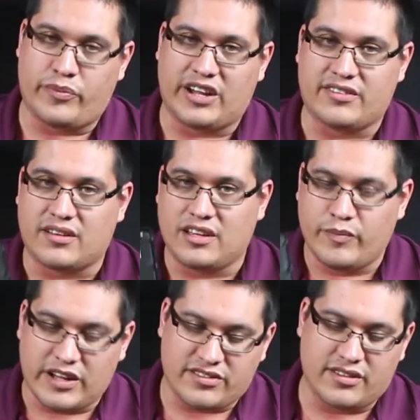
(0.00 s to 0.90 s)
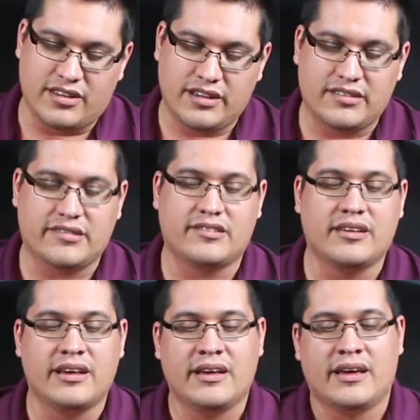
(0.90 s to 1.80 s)
basically mounts to this.
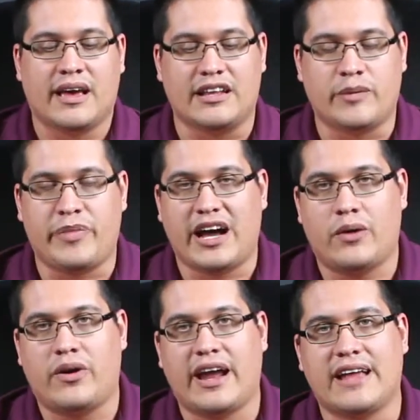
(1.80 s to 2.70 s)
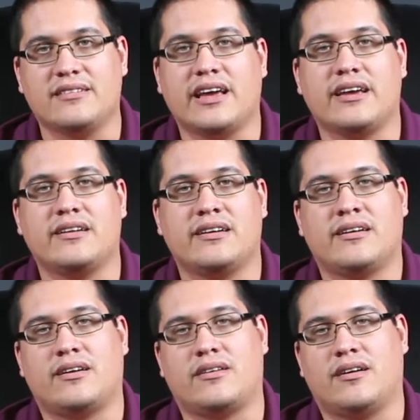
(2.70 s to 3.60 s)
And the power and data
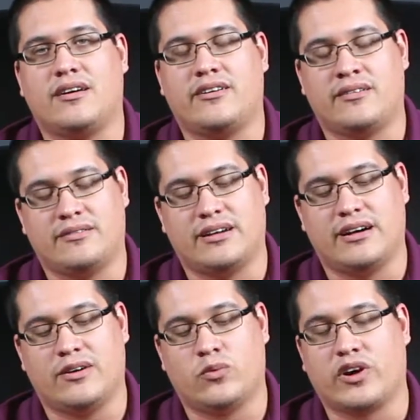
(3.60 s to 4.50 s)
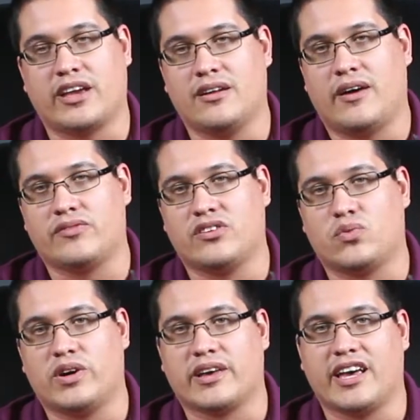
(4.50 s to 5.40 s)
are all uh, working off this
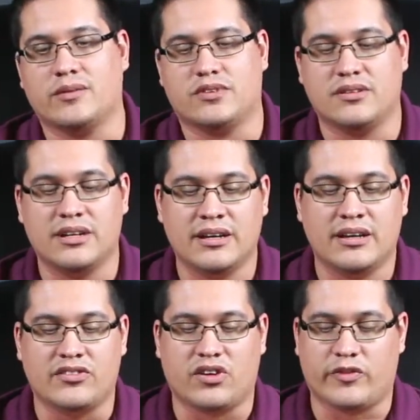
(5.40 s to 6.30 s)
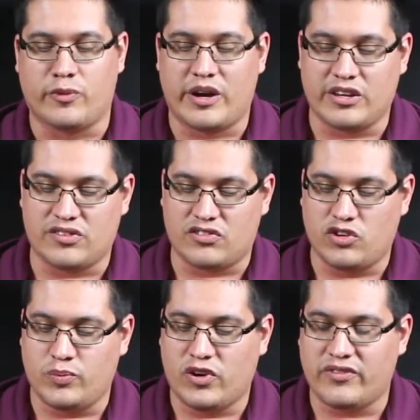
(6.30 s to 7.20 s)
one cable. So if you want to use a
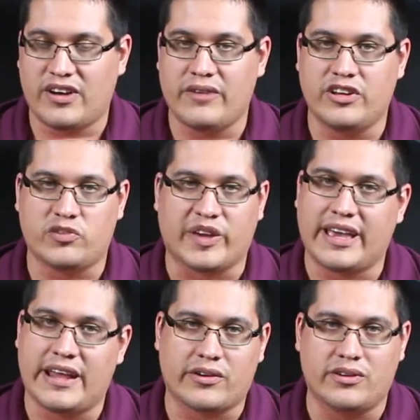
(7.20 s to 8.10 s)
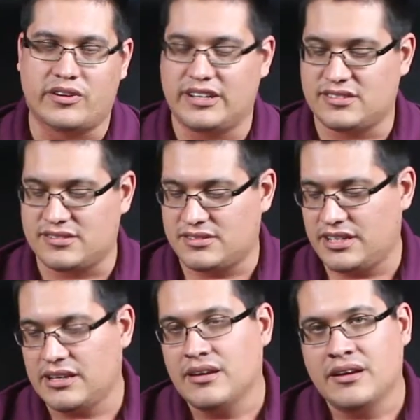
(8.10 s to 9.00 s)
two point five inch mechanical or S S
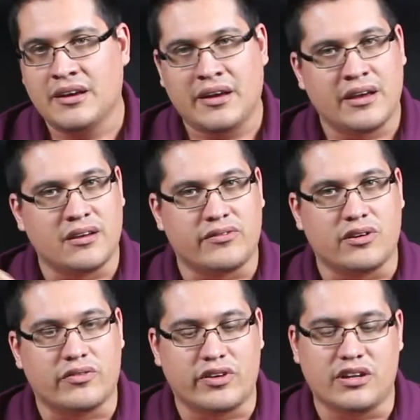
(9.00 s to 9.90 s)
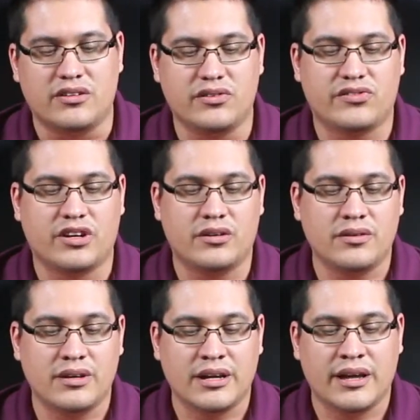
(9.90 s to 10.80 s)
D, feel free to do so.
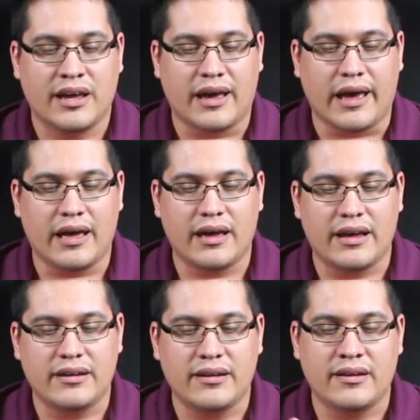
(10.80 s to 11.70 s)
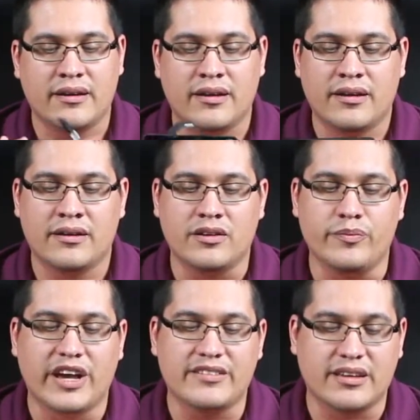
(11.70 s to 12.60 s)
And you
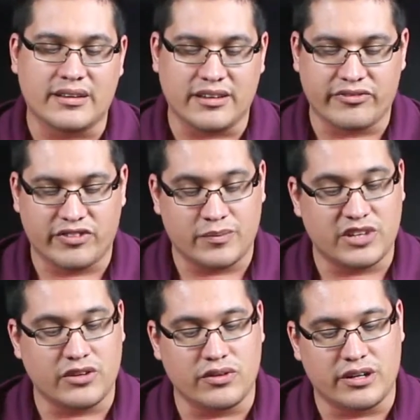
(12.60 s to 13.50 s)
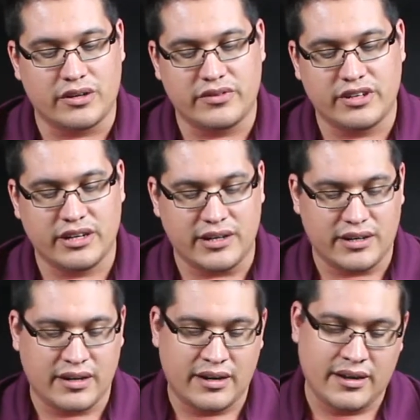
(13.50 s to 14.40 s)
basically flip the unit over,
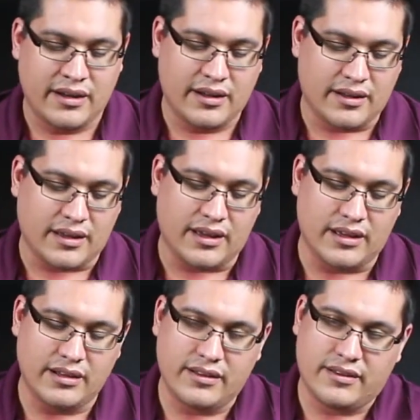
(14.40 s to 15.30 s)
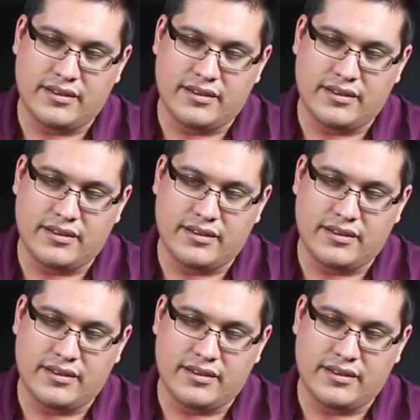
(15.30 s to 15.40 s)
and